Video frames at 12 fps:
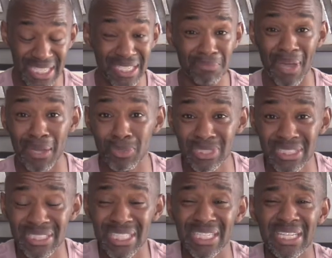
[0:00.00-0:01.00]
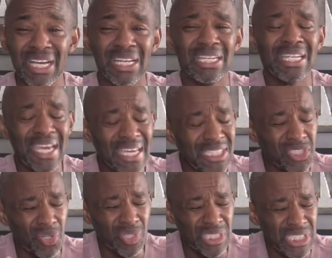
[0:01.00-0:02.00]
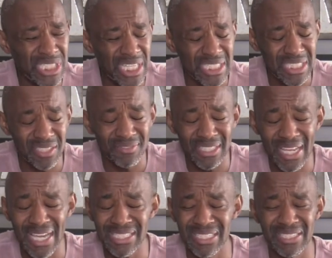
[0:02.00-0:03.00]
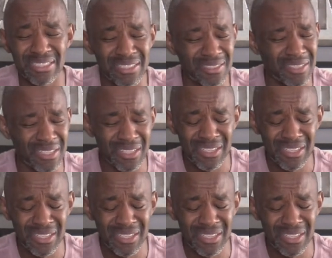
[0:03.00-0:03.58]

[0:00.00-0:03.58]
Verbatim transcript: and the Bible says that he lays on the chest of Elisha and he says,